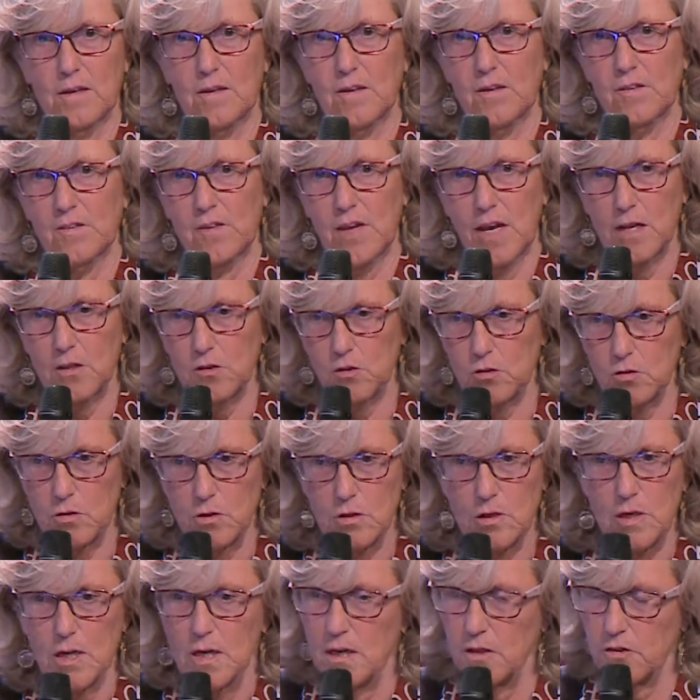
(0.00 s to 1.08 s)

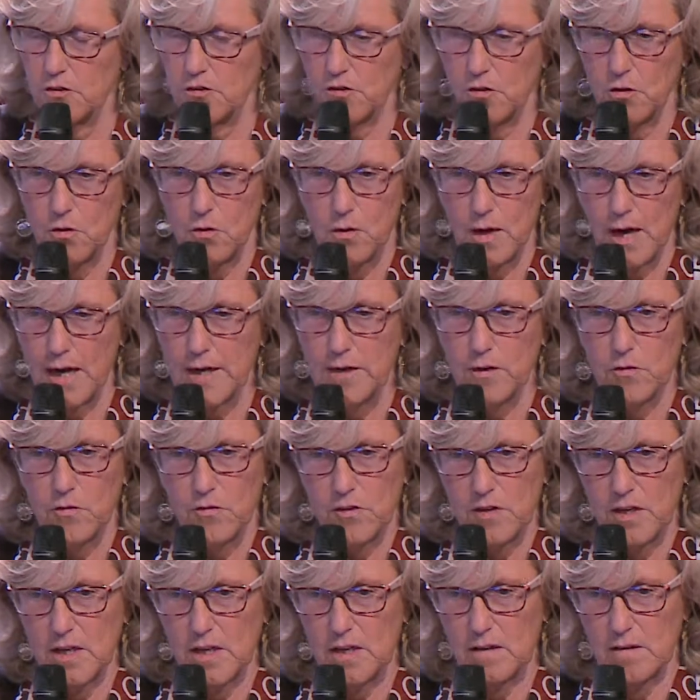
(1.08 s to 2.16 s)
sector, so I don't
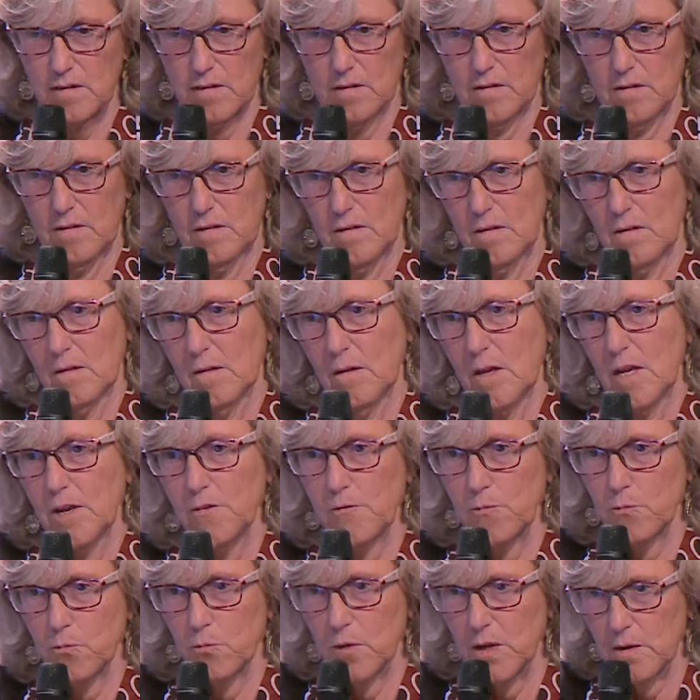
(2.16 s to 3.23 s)
think, if
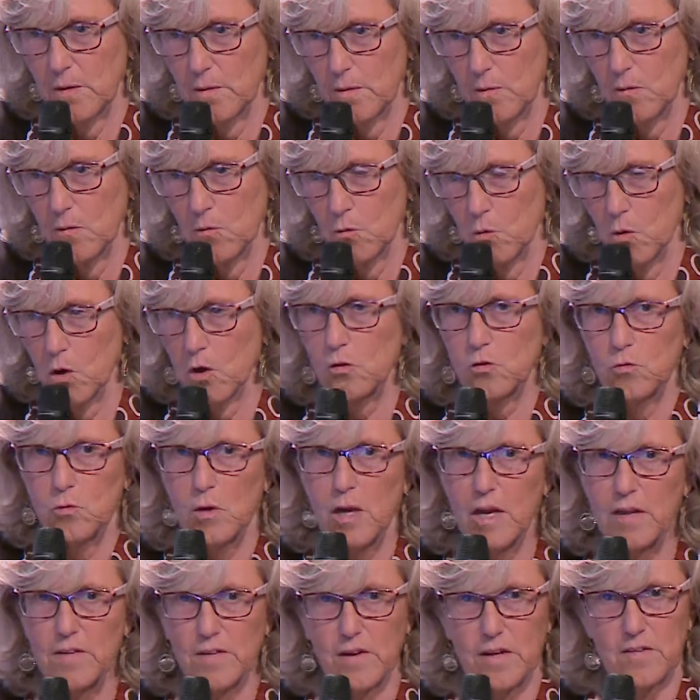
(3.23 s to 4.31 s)
we work
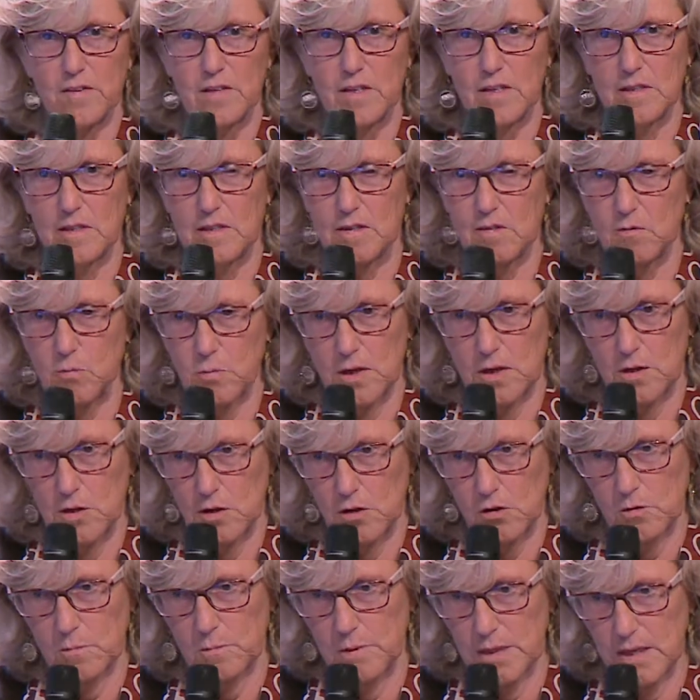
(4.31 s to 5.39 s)
together, I think this will
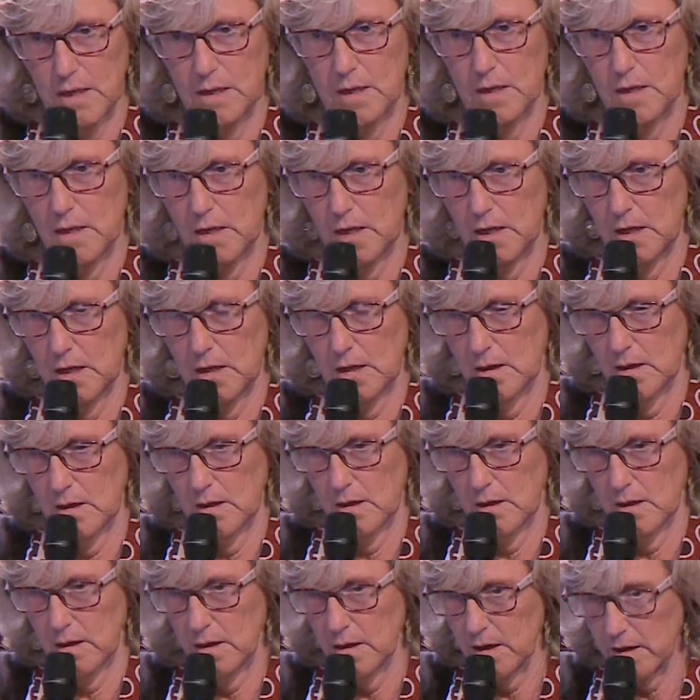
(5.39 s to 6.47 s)
not be
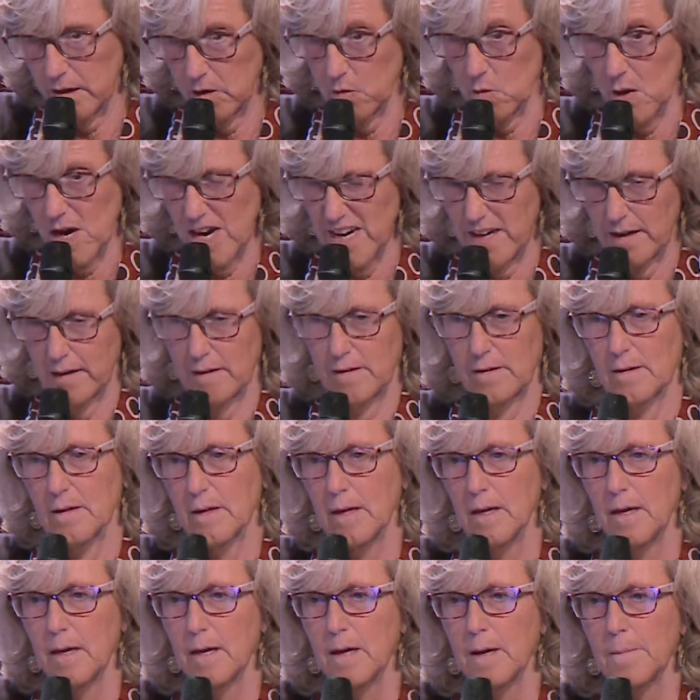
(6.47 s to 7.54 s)
required.
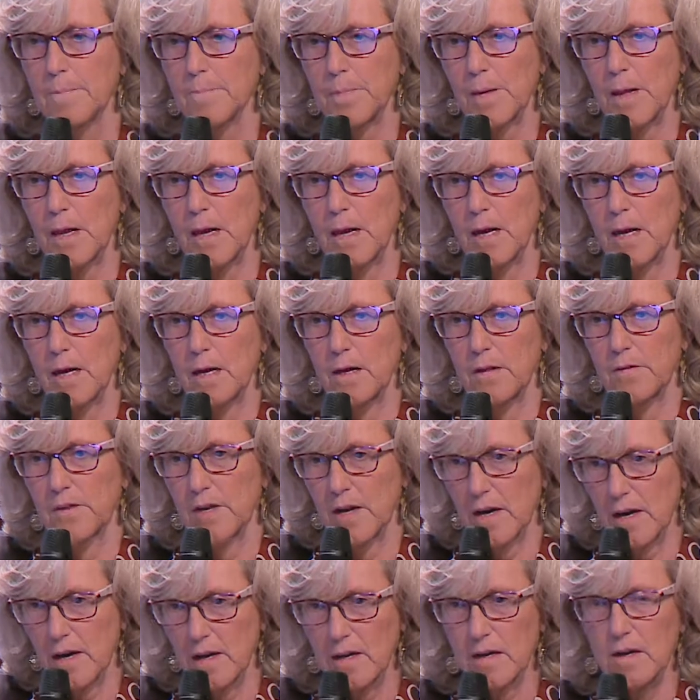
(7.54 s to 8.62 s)

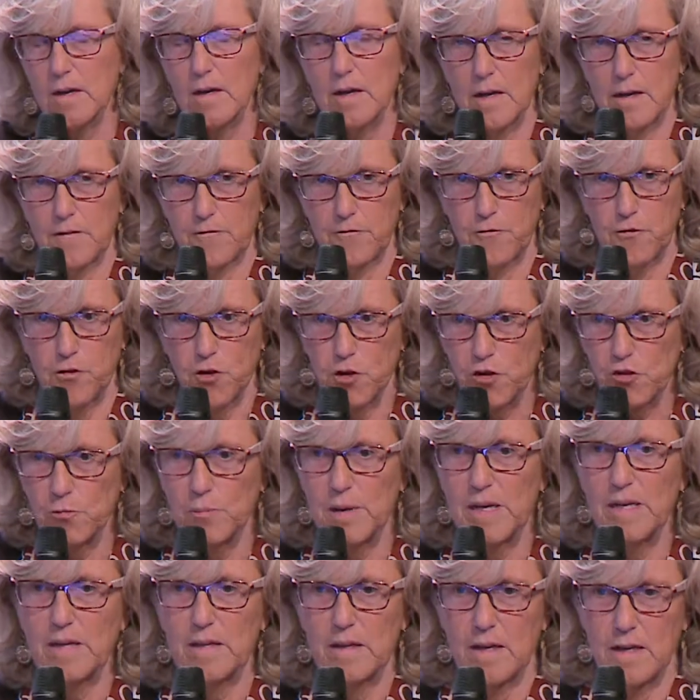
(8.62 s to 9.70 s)
There are
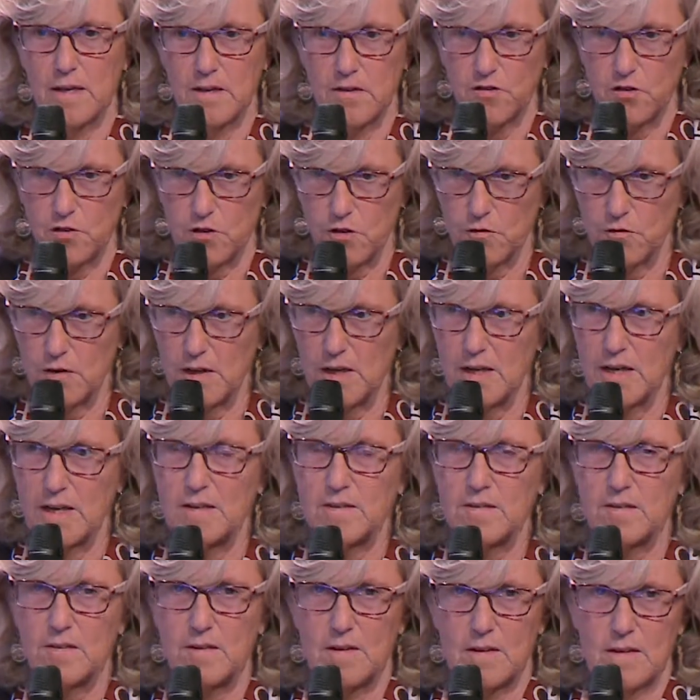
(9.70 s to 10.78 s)
enforcement and
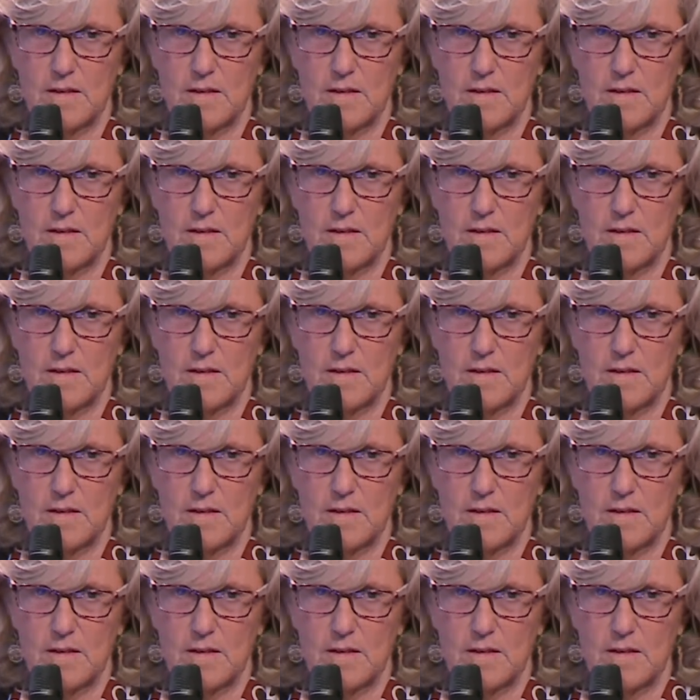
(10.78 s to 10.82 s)
surveillance